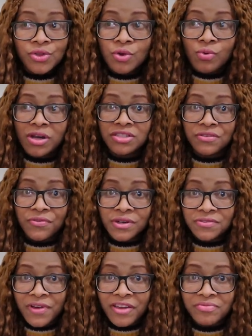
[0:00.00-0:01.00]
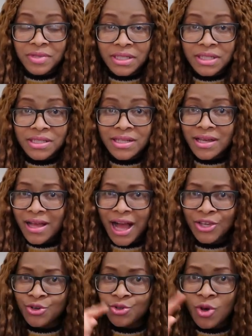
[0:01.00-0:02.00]
you watched the first 5 minutes,
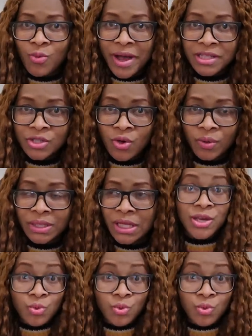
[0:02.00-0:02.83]
and you know where it's going.